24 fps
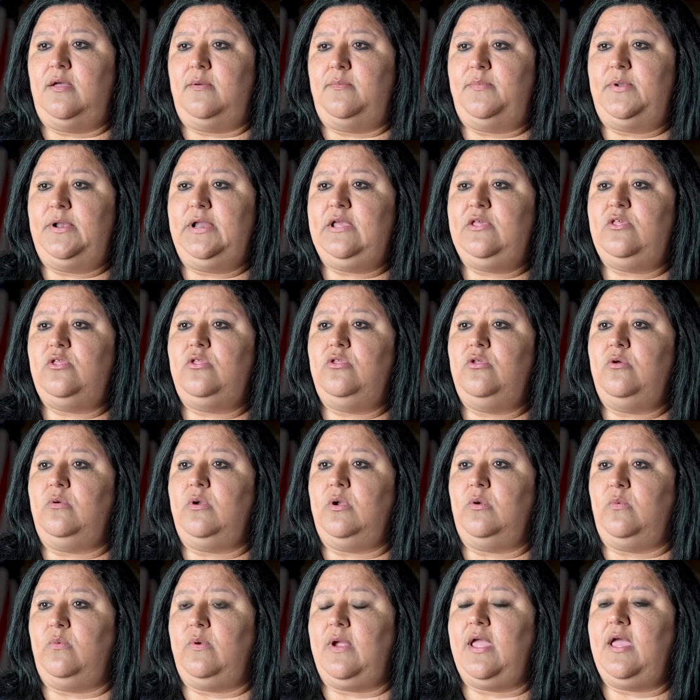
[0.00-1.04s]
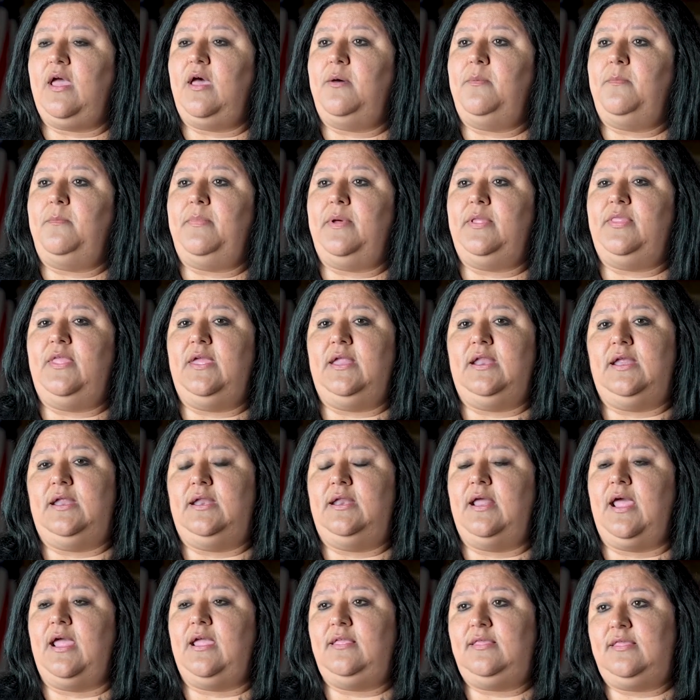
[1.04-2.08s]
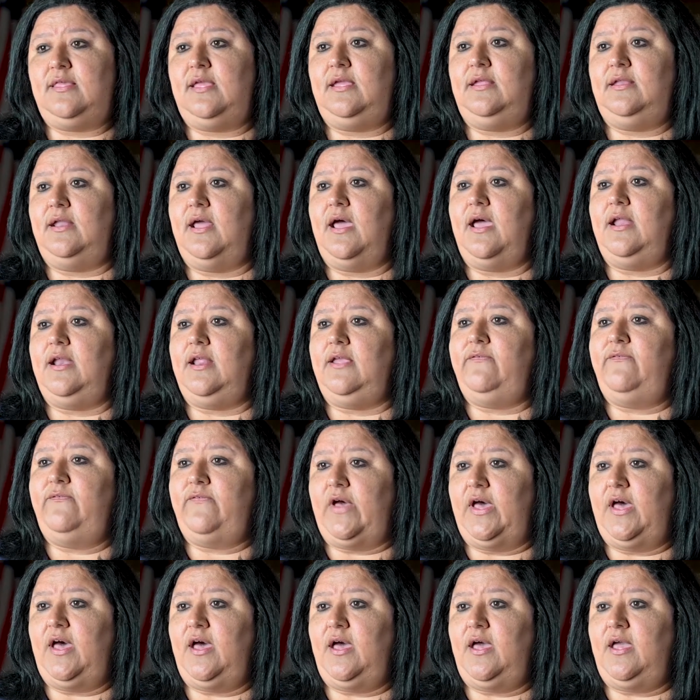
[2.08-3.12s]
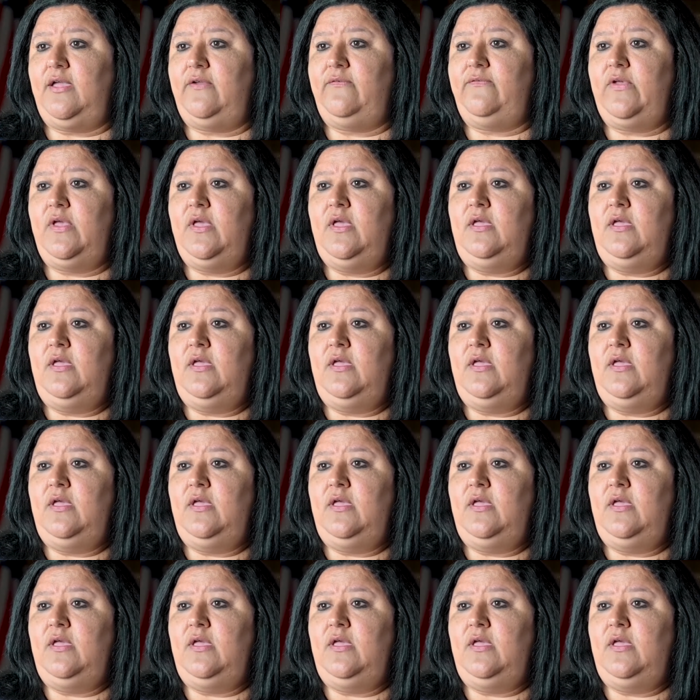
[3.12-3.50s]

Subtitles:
Police Jury realm, but then in 1995,